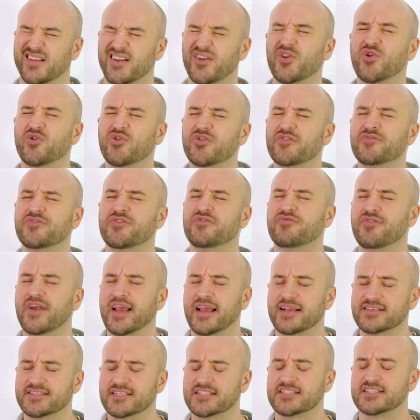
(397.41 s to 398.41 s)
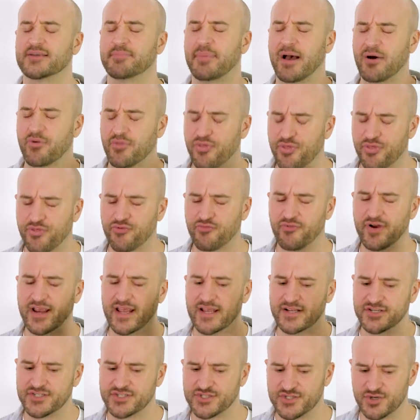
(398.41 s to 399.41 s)
Lord of the Rings is about
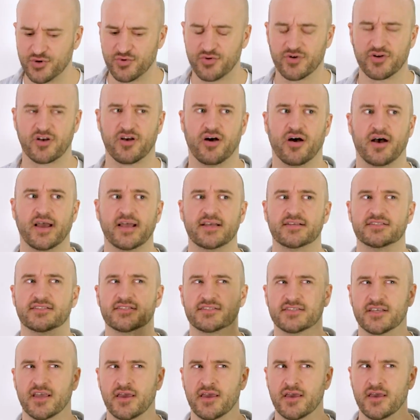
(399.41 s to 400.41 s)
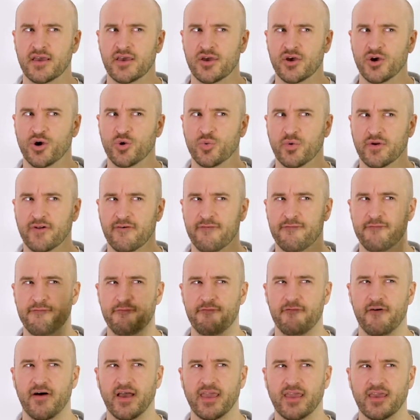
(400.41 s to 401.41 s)
three short guys who wanna
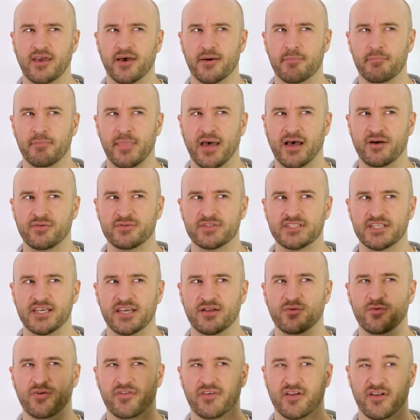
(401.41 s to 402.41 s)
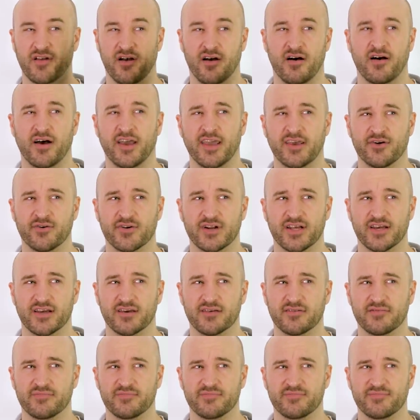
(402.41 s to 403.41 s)
fight a mountain with an eye on it.